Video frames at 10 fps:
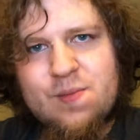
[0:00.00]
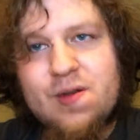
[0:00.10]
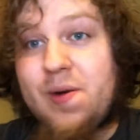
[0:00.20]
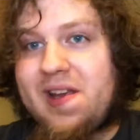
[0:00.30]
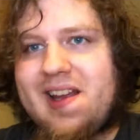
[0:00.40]

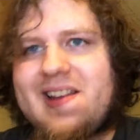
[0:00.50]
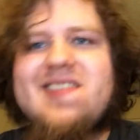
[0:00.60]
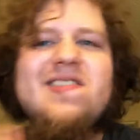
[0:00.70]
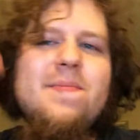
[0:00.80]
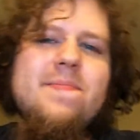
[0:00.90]
Okay,
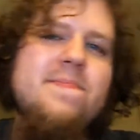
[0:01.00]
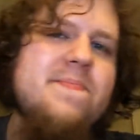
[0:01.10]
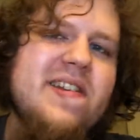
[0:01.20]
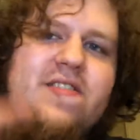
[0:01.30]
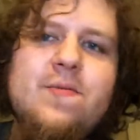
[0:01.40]
that's the
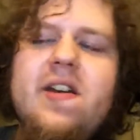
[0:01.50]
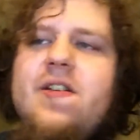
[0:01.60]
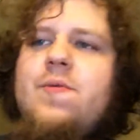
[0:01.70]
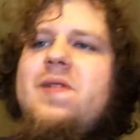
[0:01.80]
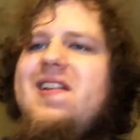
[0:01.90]
best way
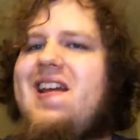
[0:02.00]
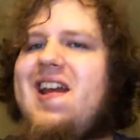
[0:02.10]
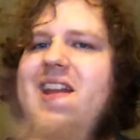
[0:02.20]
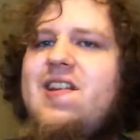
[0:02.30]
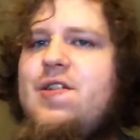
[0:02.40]
to win
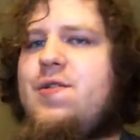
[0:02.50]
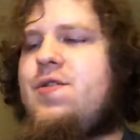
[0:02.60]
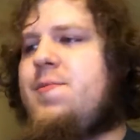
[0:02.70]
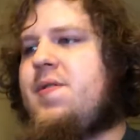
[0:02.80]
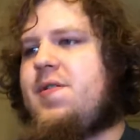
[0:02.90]
any
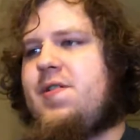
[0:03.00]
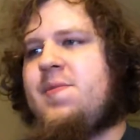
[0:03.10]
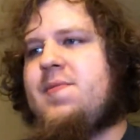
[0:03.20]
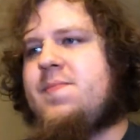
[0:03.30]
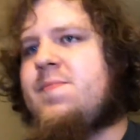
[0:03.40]
YouTube
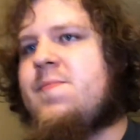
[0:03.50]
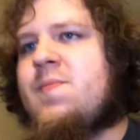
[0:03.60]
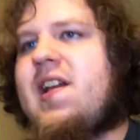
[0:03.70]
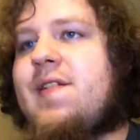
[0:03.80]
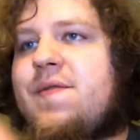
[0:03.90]
argument
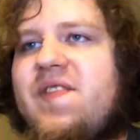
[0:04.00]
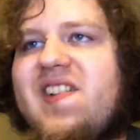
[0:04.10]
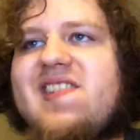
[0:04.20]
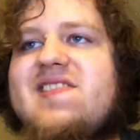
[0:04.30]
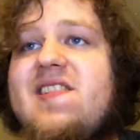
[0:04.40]
and
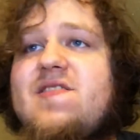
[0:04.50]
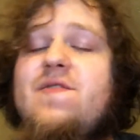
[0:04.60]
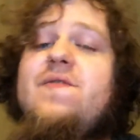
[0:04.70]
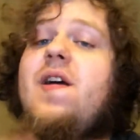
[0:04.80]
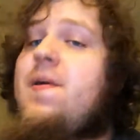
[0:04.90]
feel a sense
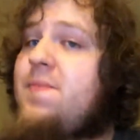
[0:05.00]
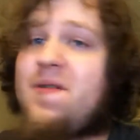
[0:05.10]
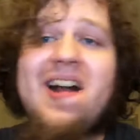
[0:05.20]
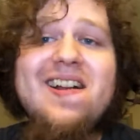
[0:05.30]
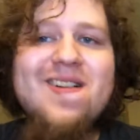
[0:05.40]
of
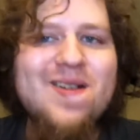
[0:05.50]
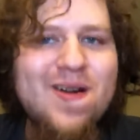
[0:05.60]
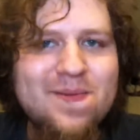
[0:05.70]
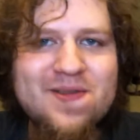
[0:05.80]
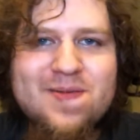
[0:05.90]
pride and
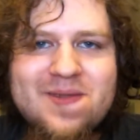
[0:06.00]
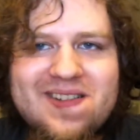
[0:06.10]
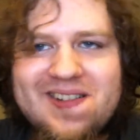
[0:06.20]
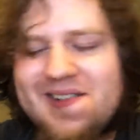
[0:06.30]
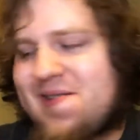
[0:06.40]
accomplishment.